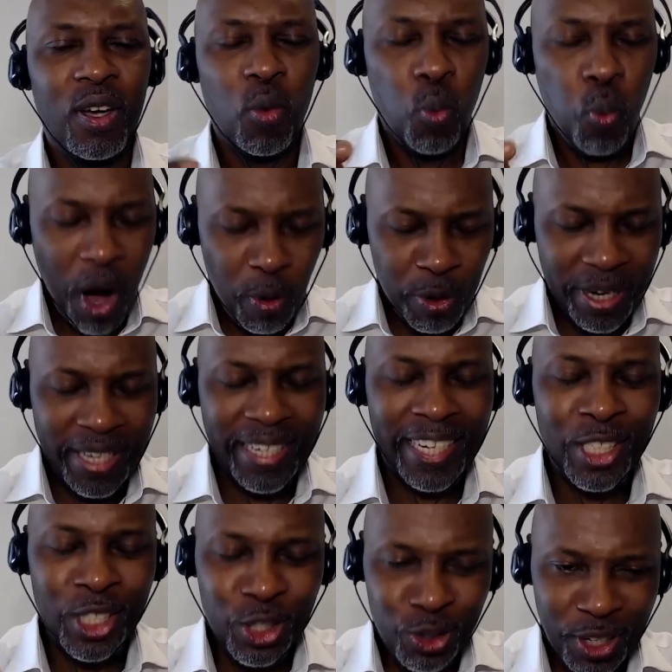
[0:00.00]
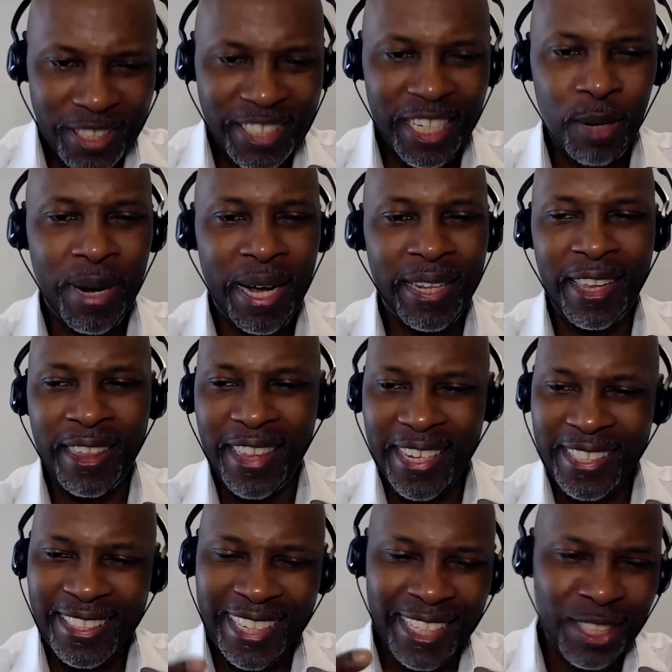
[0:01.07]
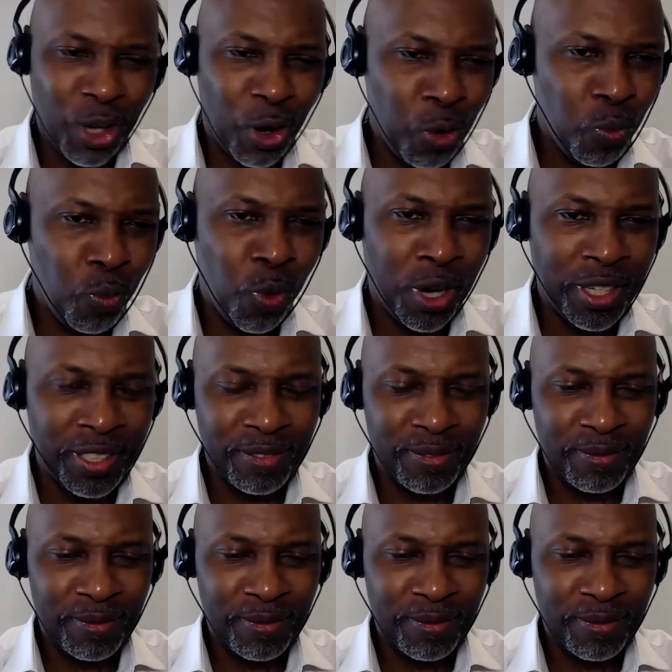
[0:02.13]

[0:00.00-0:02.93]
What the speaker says: worrying and stressing about the things they don't want.